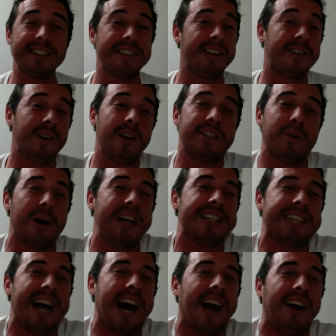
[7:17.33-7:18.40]
the cruiserweight
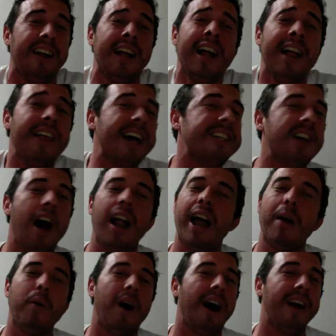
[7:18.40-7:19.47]
style. That's all
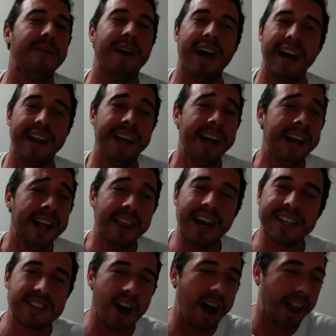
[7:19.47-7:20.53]
I want, man.
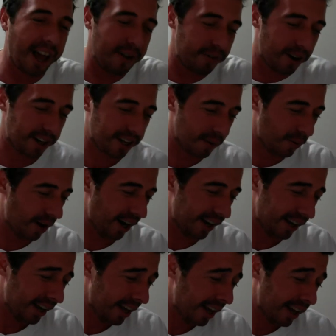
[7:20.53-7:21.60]
That's all I fucking want.
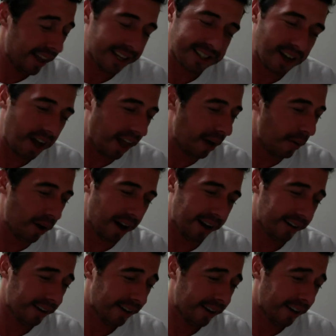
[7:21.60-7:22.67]
That's all I
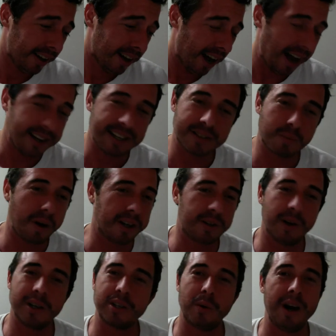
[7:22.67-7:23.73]
want. I just want
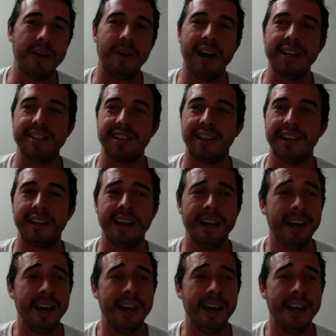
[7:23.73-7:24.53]
cruiserweight wrestling.